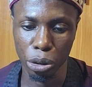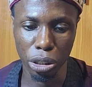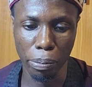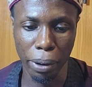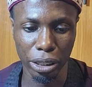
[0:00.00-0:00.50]

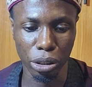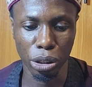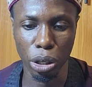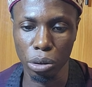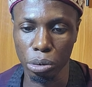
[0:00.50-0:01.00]
Choose a password
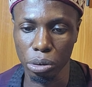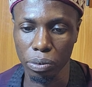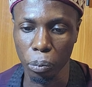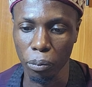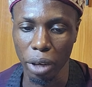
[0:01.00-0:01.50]
on your
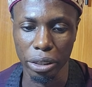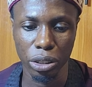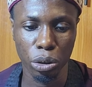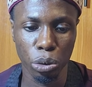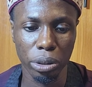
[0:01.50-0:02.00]
own.
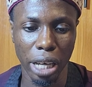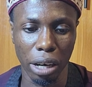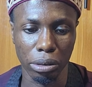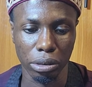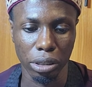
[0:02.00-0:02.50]
Scroll
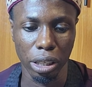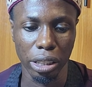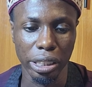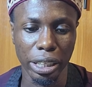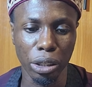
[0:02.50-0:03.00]
down.
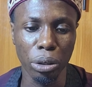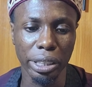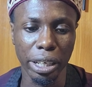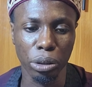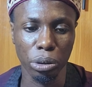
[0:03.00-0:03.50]
Then you're going
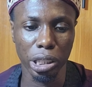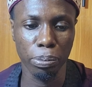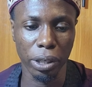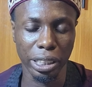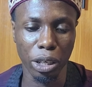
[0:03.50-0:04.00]
to take it to this
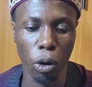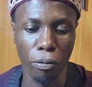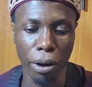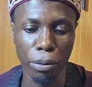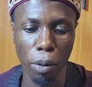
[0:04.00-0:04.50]
place. Say
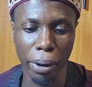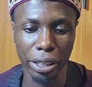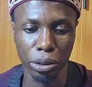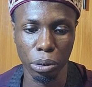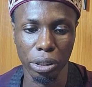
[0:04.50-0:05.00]
confirm your
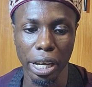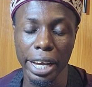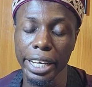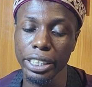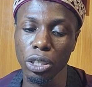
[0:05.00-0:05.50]
password.
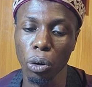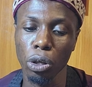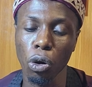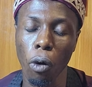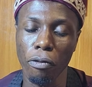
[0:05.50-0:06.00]
You're
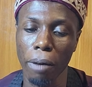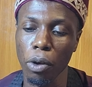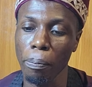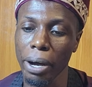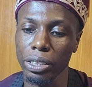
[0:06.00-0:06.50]
going to
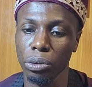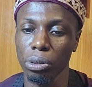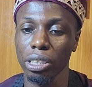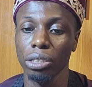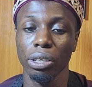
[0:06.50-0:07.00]
confirm your
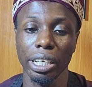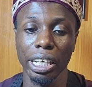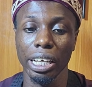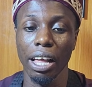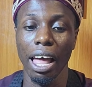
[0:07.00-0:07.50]
password,
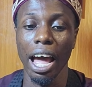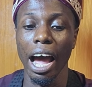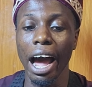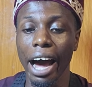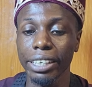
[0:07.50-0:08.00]

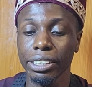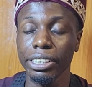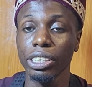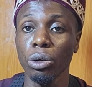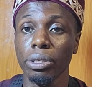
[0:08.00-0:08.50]
and
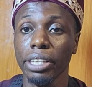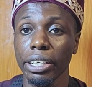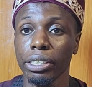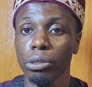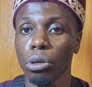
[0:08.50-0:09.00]
it's going to
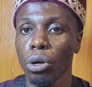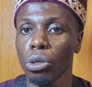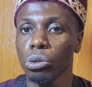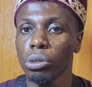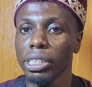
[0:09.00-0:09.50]
take you
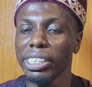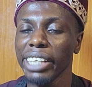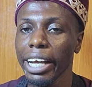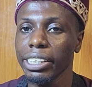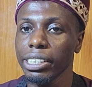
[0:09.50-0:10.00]
to the
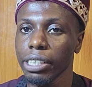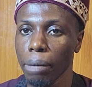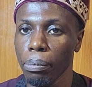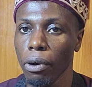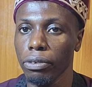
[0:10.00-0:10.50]
next
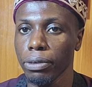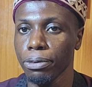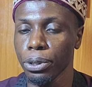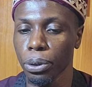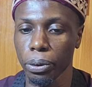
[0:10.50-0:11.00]
step of the
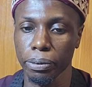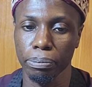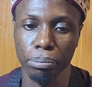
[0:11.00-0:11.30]
video.